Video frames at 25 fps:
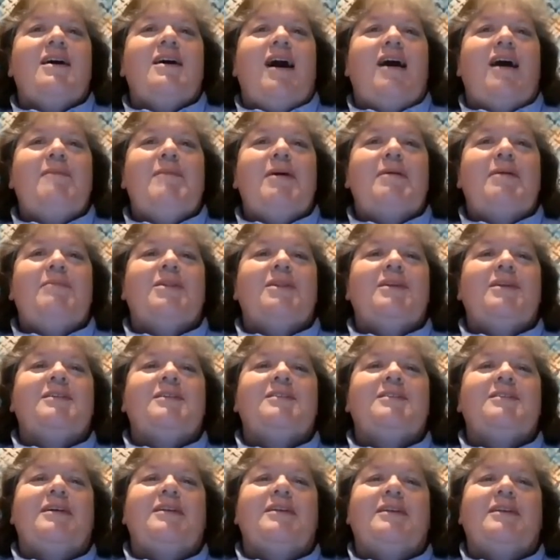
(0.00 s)
I met
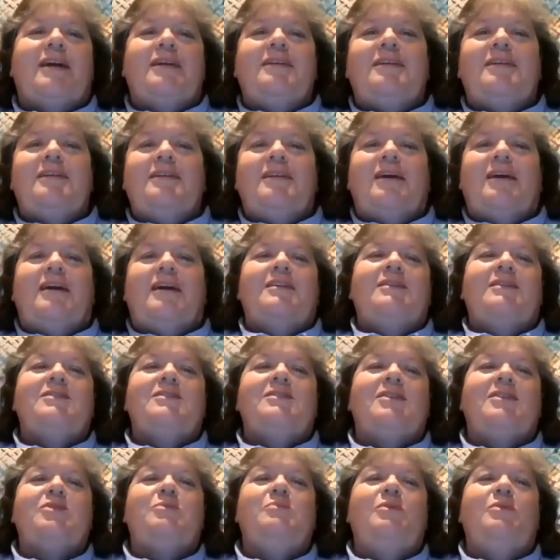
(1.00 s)
Melissa in
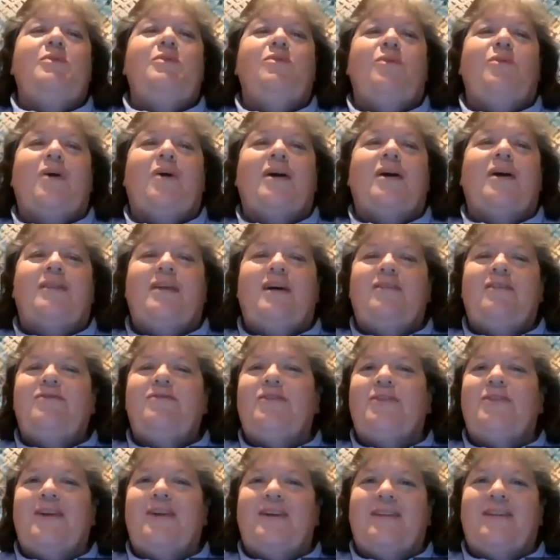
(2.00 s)
1996 before I left
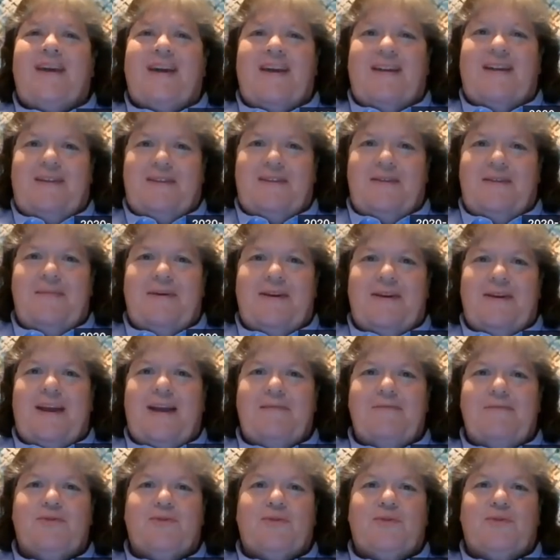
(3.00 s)
for the Atlanta Olympic
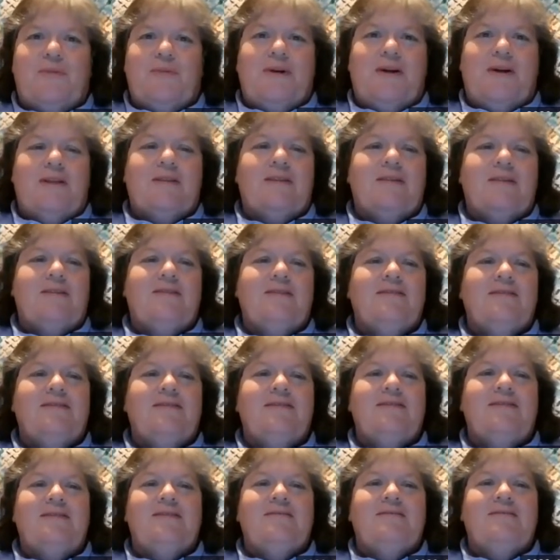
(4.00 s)
Games for a month.
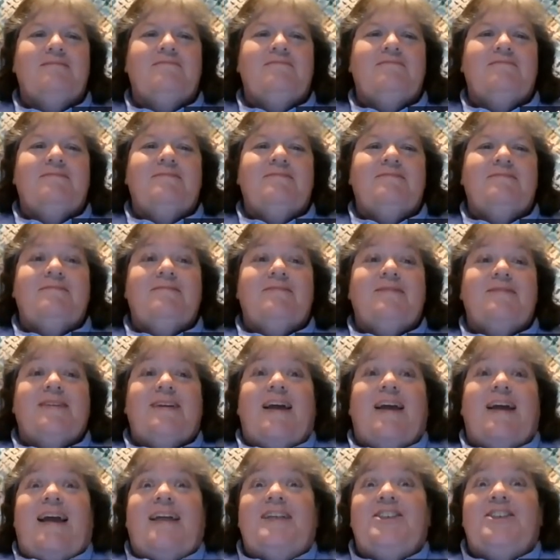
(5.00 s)

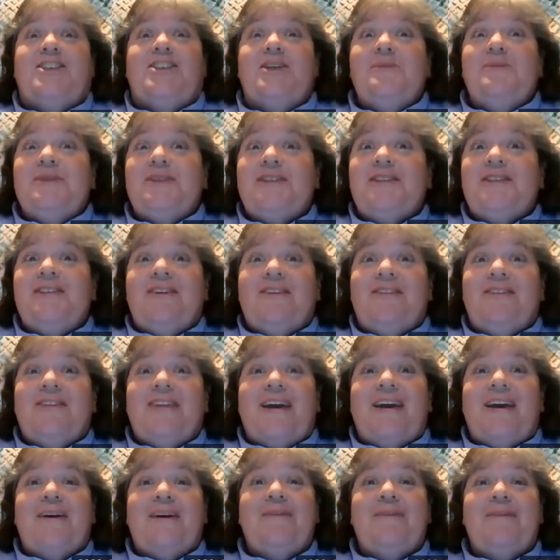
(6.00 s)
And she was still
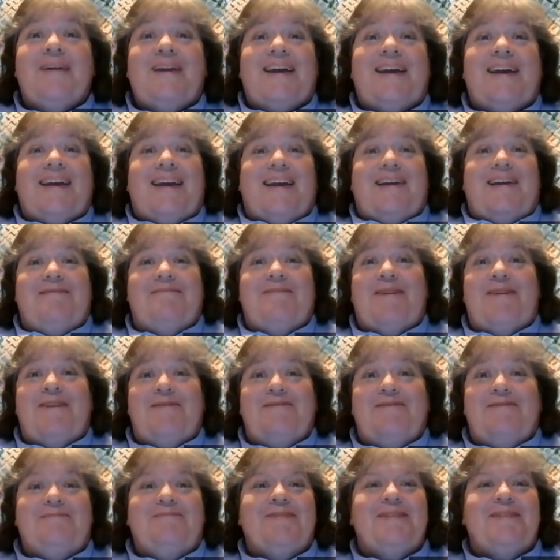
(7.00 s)
there when I came
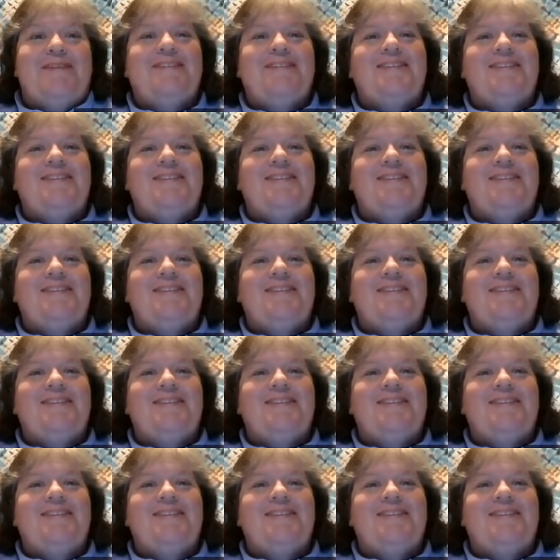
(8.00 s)
home.